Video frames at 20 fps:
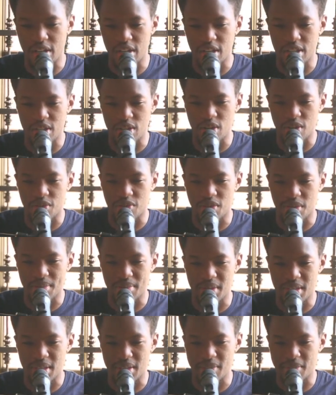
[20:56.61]
uh, you know from
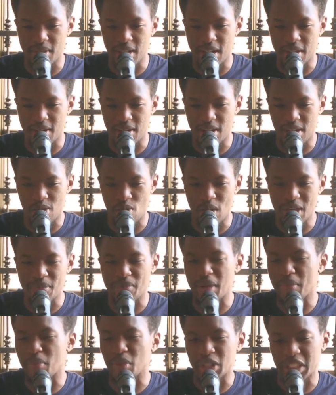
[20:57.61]
the uh, uh, what
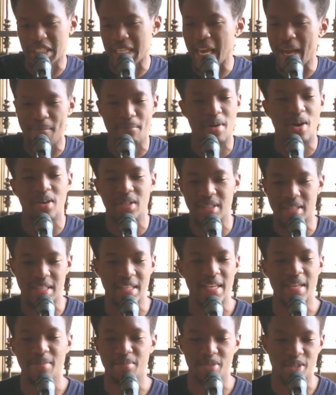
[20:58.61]
people say about
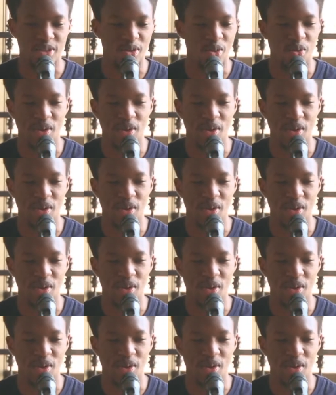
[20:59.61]
them, you know